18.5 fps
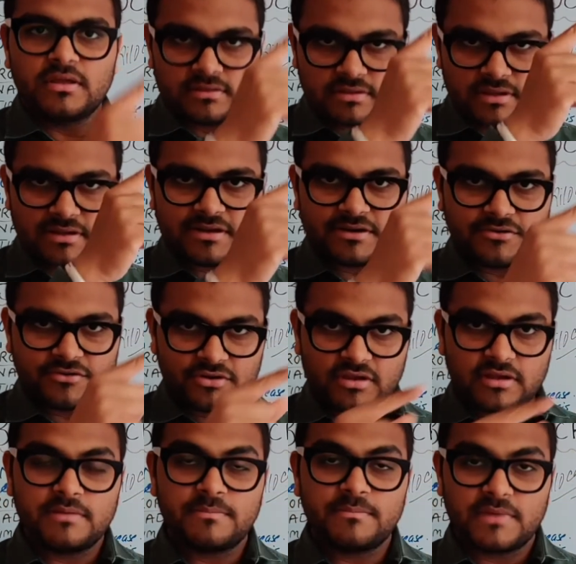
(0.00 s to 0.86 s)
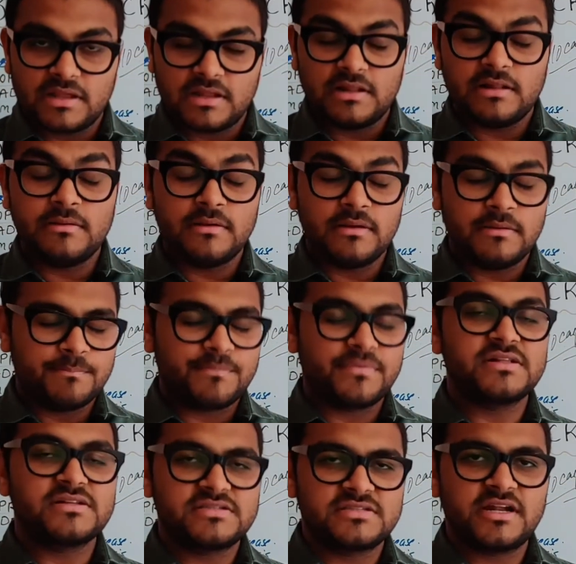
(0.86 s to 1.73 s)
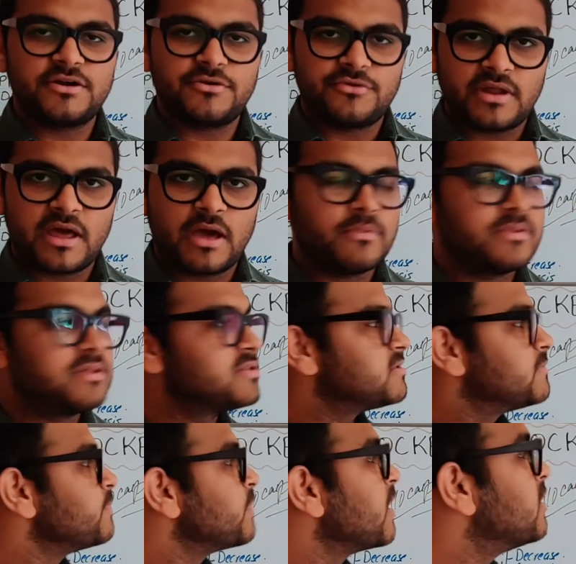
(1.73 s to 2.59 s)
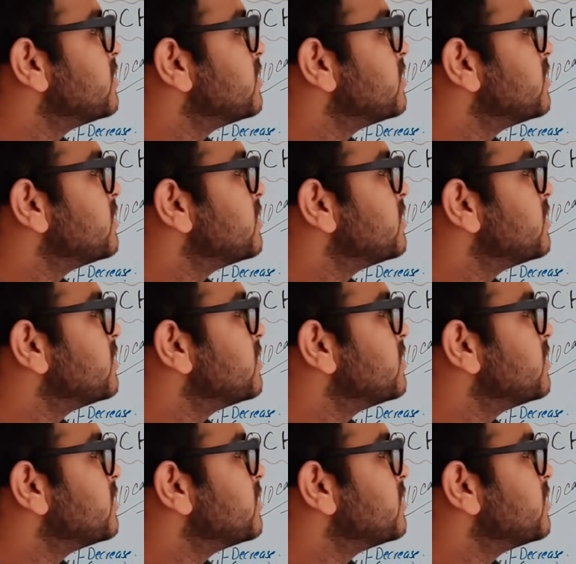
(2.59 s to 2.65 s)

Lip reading: the electrical impulse that travels.